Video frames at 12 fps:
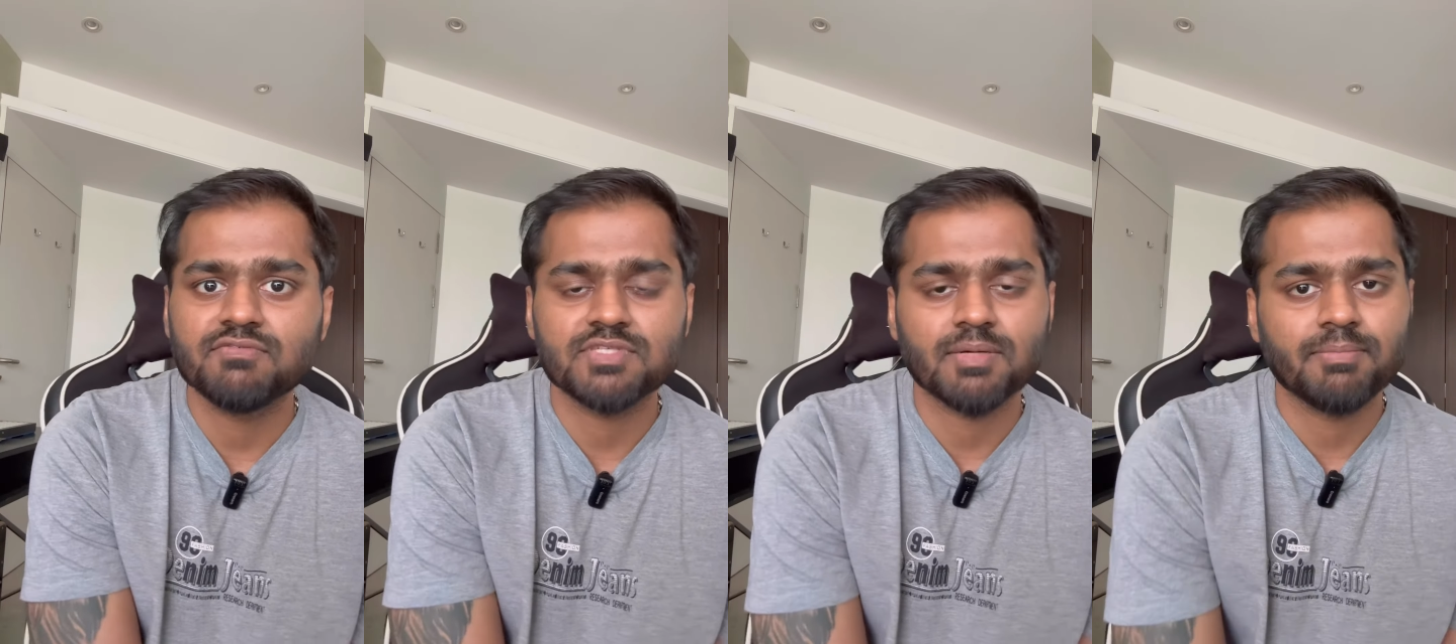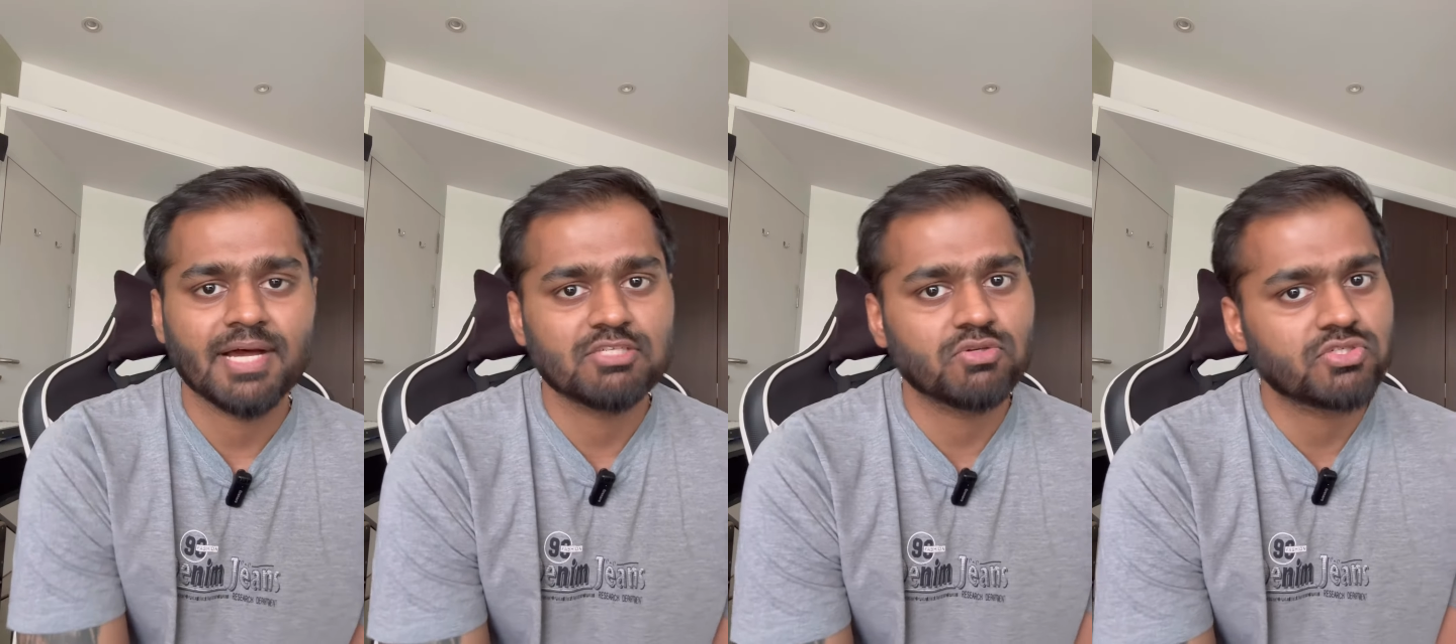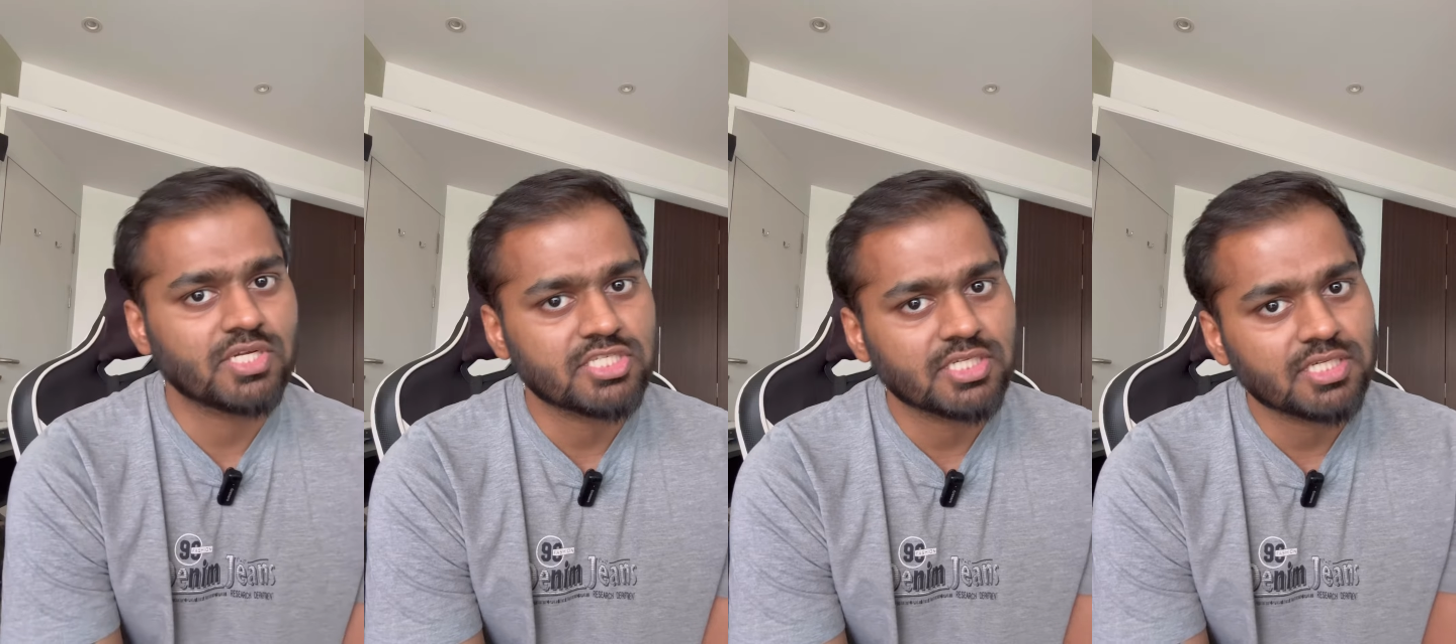some passive
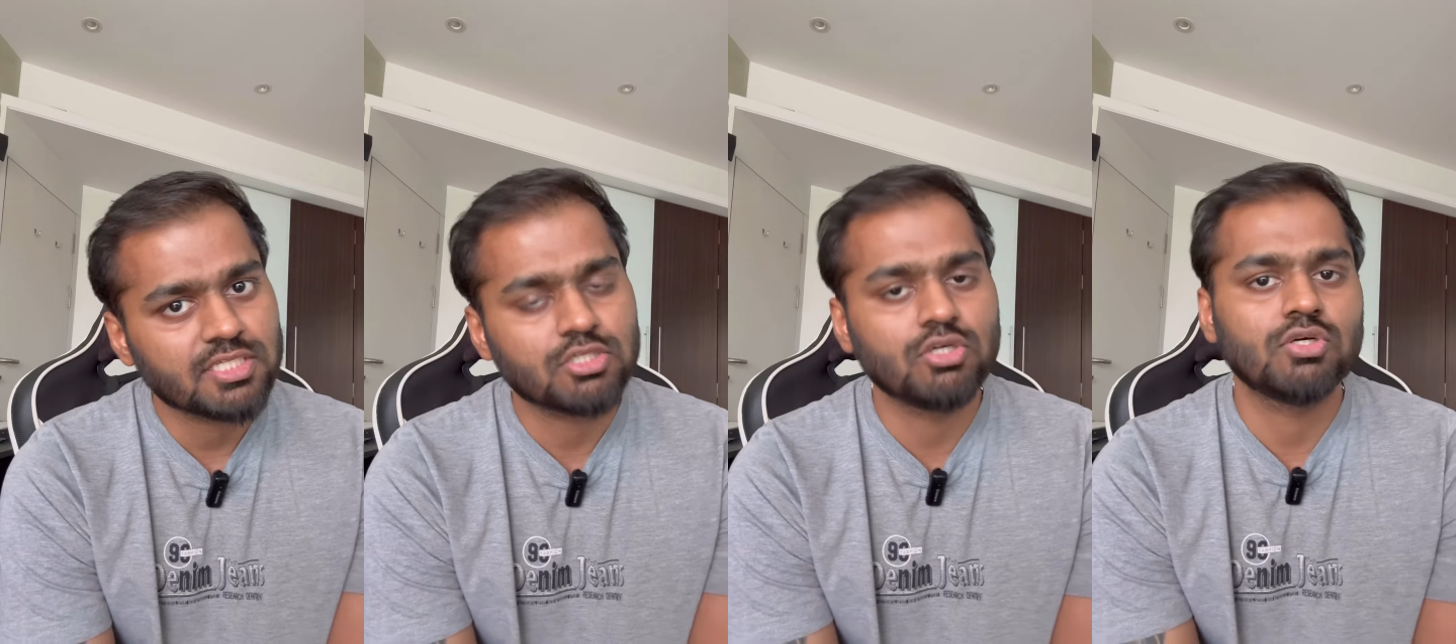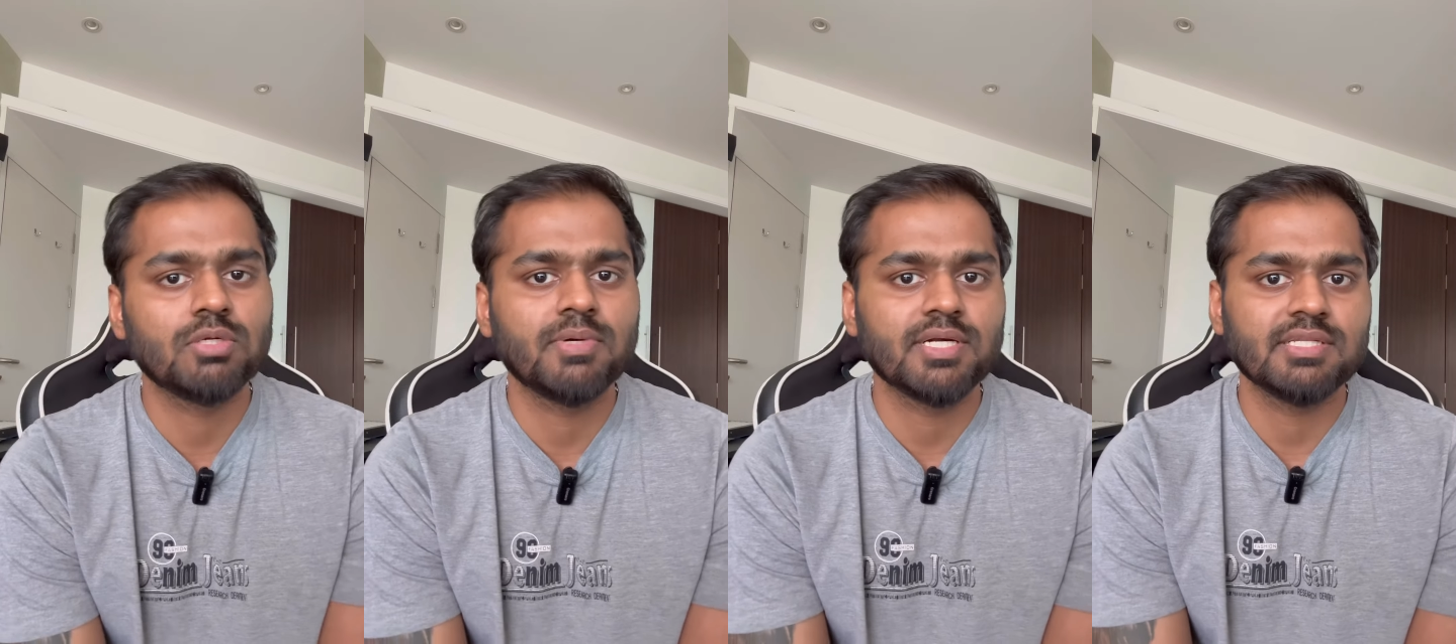stretching is good, but